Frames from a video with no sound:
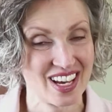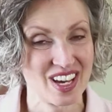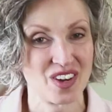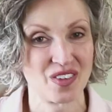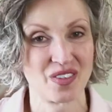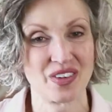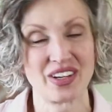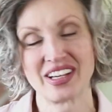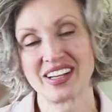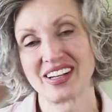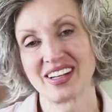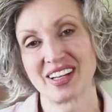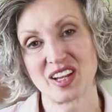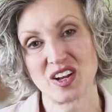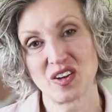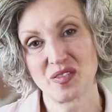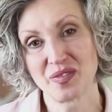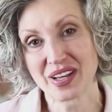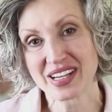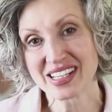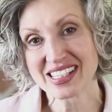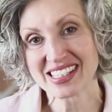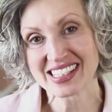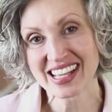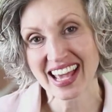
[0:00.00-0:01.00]
We did a little
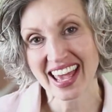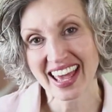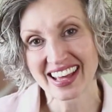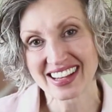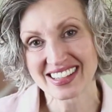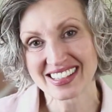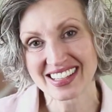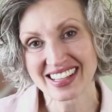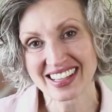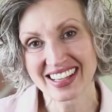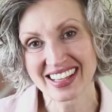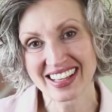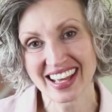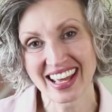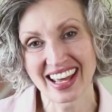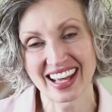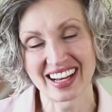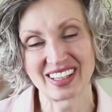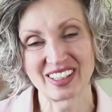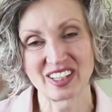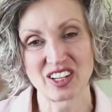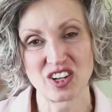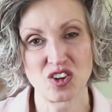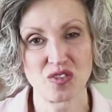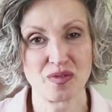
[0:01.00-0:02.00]
bit of sanding and
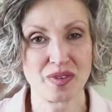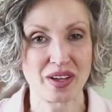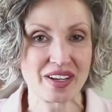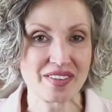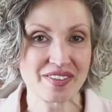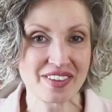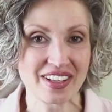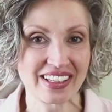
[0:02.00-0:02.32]
a little bit of